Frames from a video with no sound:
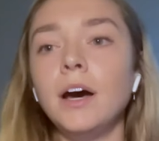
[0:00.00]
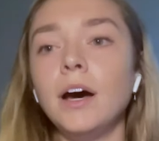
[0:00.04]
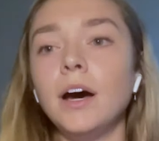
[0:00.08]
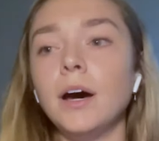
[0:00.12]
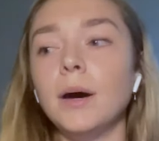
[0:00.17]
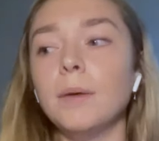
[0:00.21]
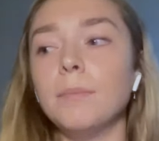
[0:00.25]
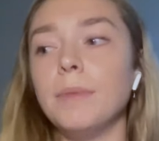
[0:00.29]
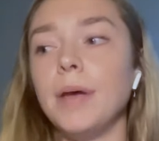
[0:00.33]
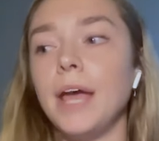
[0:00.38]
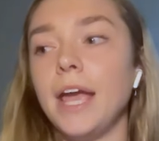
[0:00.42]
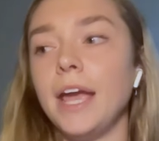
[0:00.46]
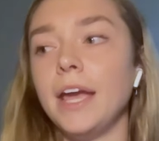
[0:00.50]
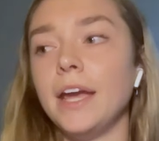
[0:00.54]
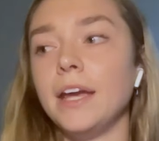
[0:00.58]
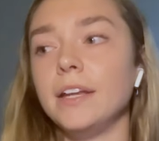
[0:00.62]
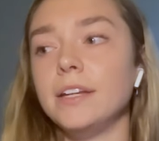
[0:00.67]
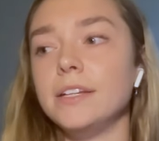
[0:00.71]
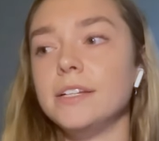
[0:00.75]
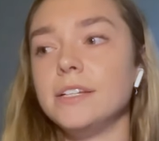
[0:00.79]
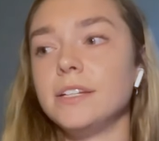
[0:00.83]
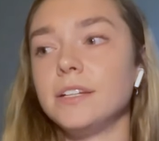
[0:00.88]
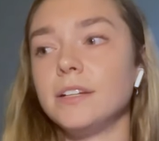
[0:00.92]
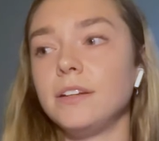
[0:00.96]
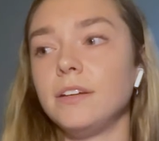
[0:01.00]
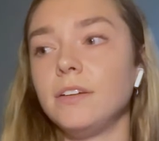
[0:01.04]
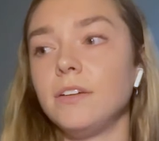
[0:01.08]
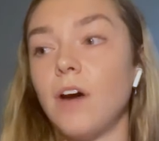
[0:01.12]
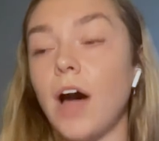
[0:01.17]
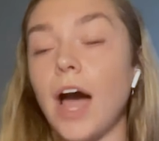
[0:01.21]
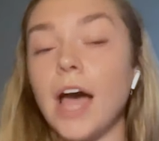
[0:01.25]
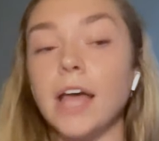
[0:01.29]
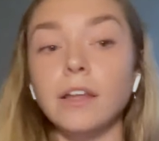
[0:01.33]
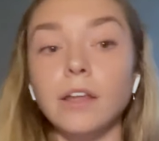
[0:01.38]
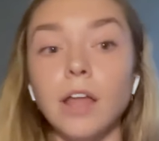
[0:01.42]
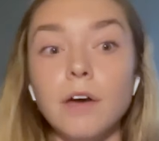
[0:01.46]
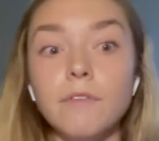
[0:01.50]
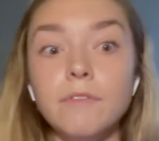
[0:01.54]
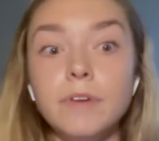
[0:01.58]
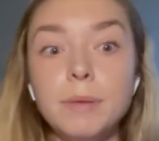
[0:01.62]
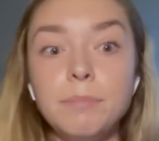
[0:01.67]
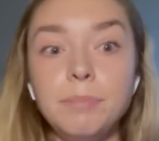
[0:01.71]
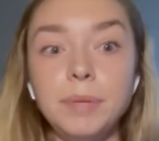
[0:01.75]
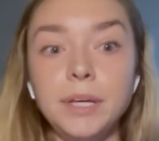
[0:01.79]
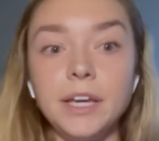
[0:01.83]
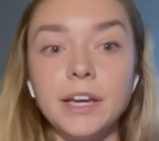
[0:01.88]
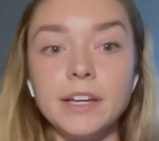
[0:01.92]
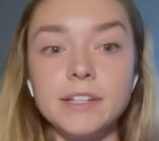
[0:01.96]
Um, and I love
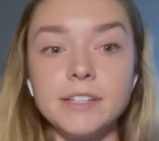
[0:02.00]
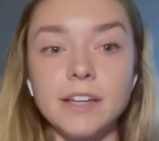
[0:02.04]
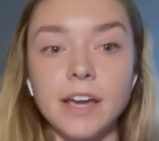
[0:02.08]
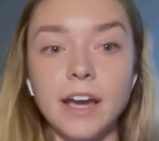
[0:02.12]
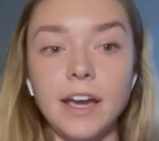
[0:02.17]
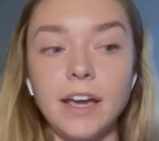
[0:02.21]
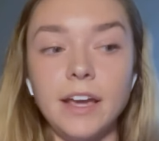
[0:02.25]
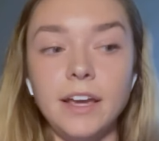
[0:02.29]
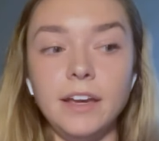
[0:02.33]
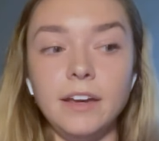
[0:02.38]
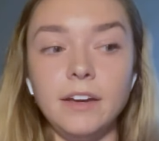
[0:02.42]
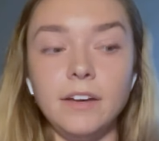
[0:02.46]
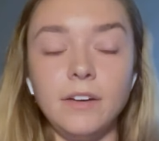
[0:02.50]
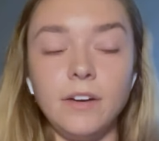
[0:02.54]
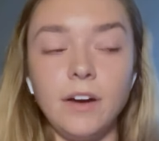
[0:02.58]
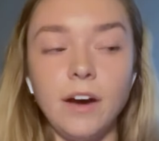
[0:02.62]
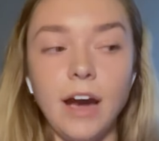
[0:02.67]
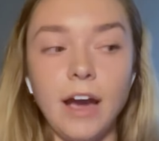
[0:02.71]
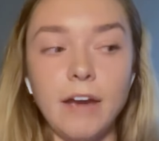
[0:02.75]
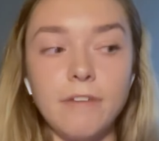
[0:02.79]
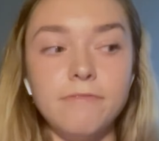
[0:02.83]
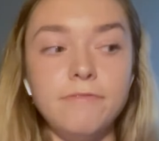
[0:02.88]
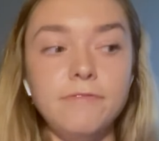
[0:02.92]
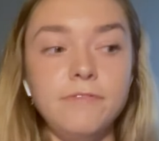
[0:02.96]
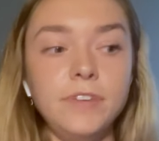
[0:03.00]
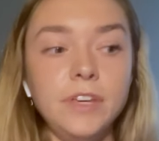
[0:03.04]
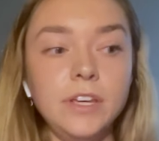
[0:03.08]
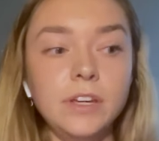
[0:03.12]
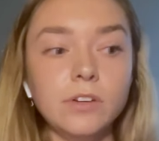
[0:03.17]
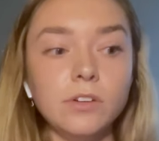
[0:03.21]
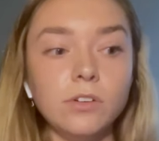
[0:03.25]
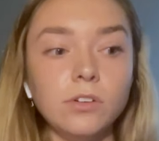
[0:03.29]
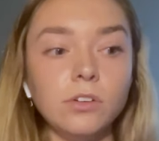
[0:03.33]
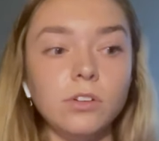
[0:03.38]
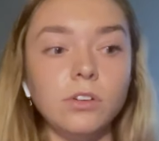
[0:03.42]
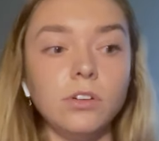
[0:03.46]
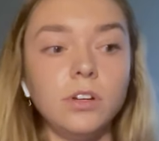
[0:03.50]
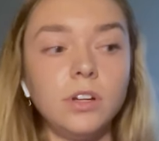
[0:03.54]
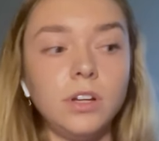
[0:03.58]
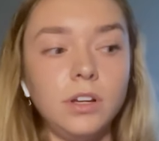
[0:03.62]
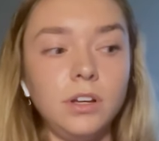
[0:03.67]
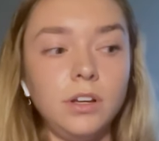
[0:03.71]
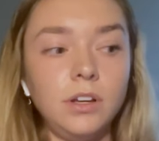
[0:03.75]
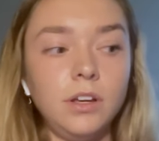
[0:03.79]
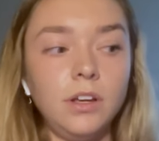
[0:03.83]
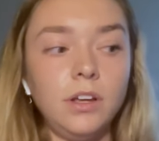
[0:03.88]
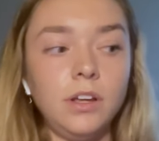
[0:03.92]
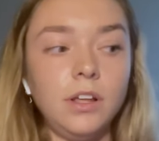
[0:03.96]
it because I, I feel
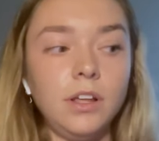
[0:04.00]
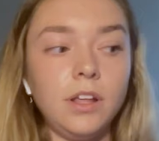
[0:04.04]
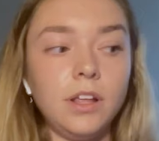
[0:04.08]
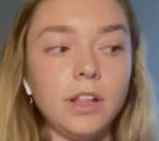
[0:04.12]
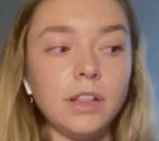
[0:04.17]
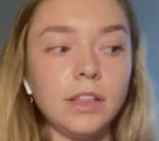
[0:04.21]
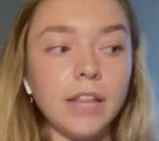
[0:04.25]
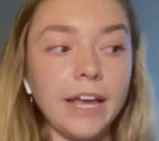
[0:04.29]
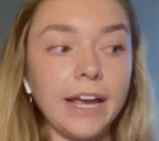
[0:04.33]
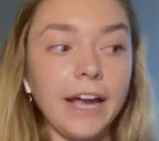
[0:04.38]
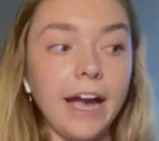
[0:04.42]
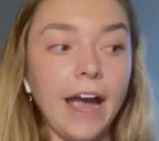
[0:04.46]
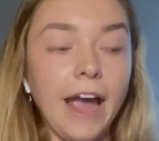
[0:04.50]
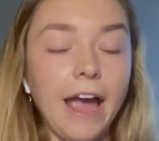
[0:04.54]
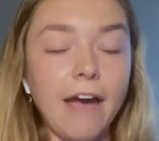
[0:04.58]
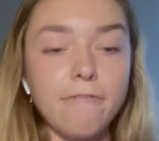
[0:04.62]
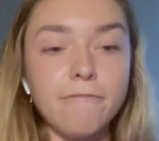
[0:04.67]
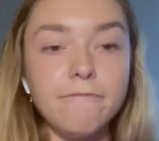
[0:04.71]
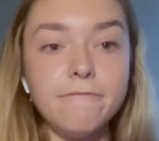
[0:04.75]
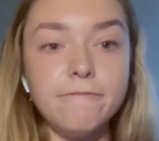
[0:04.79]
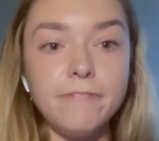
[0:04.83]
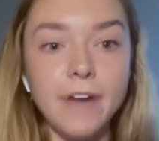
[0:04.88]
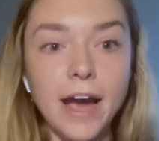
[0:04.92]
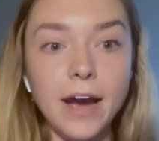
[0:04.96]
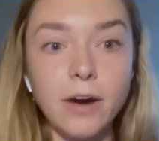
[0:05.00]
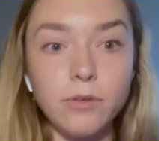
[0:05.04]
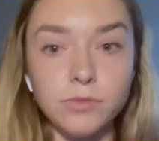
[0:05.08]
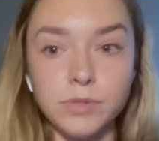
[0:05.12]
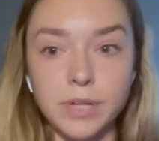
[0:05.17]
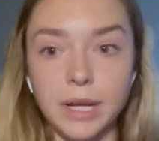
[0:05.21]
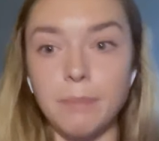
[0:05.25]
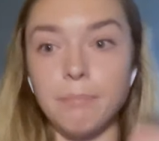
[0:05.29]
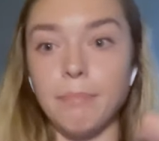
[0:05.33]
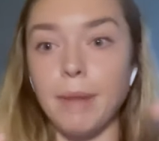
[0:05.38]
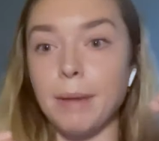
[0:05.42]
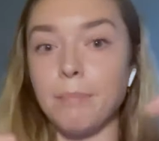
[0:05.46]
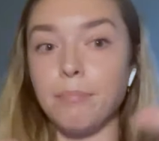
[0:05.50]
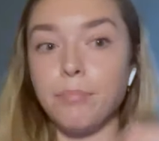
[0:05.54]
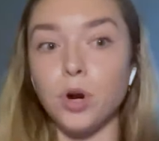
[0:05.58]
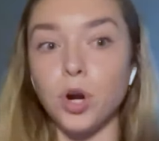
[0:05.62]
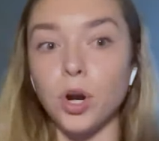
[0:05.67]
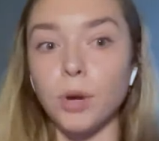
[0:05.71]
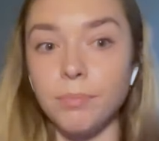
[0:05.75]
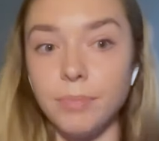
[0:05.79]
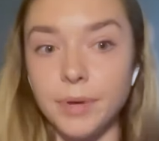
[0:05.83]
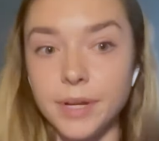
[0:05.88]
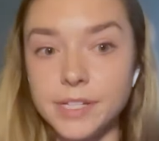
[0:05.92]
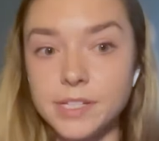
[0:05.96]
like I have found like my
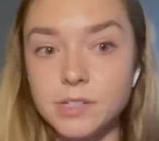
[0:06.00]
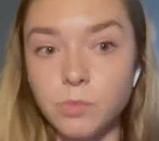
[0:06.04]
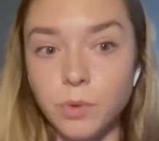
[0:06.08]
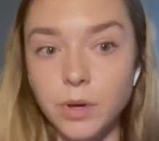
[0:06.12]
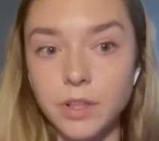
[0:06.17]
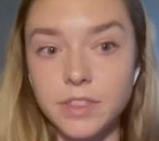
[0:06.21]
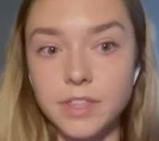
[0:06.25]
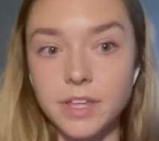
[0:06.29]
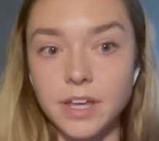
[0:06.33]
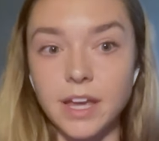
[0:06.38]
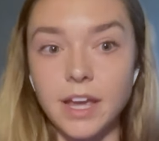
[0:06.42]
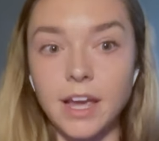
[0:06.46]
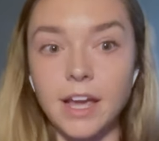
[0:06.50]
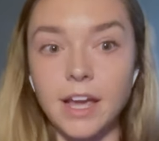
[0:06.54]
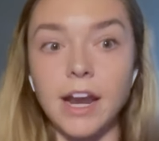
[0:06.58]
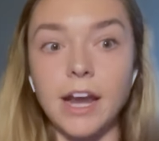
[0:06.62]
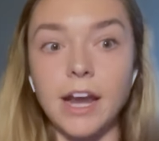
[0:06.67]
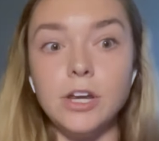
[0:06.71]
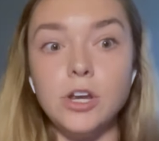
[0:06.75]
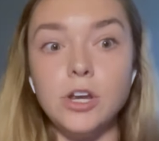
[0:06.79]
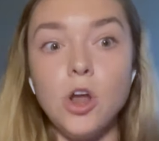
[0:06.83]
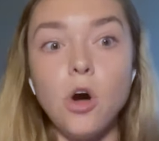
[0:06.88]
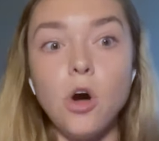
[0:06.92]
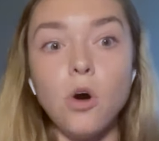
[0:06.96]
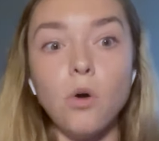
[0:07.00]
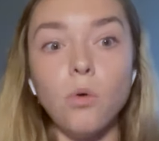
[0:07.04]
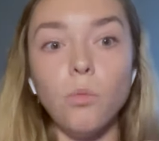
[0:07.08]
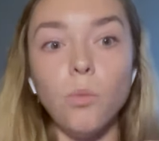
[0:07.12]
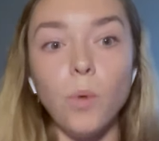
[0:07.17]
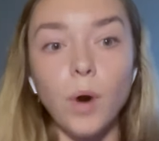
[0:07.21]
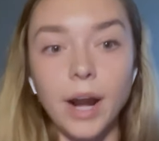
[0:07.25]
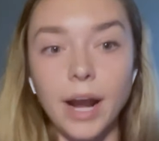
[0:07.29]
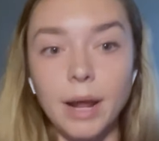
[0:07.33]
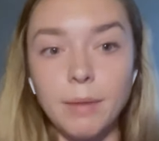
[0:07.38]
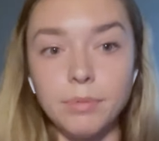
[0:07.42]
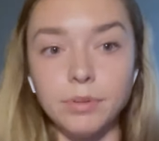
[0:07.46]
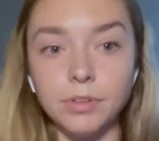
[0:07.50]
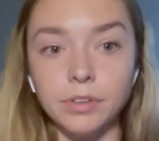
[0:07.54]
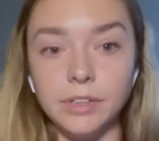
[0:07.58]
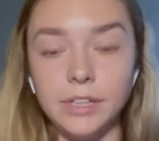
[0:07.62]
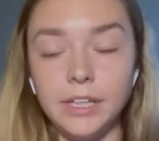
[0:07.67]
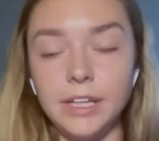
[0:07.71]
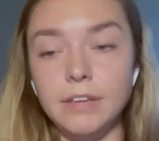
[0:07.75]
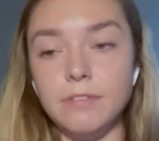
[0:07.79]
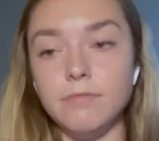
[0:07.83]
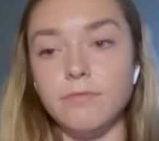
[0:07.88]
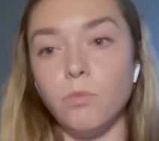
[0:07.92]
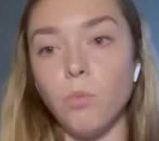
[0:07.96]
purpose with it, and I know what I
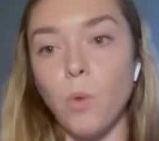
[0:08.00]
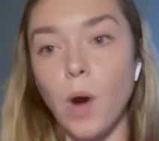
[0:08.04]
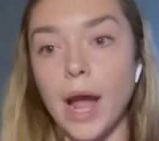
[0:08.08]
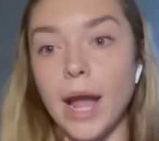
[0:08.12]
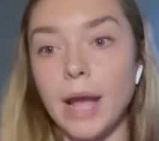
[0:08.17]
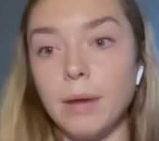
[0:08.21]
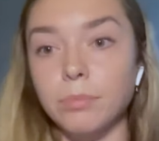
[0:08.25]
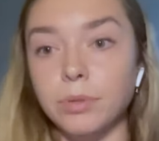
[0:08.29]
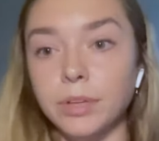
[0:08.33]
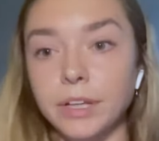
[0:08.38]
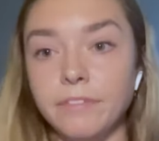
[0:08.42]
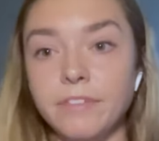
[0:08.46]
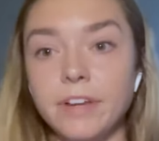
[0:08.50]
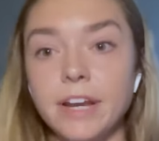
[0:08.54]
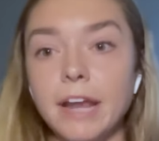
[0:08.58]
believe, why I believe it.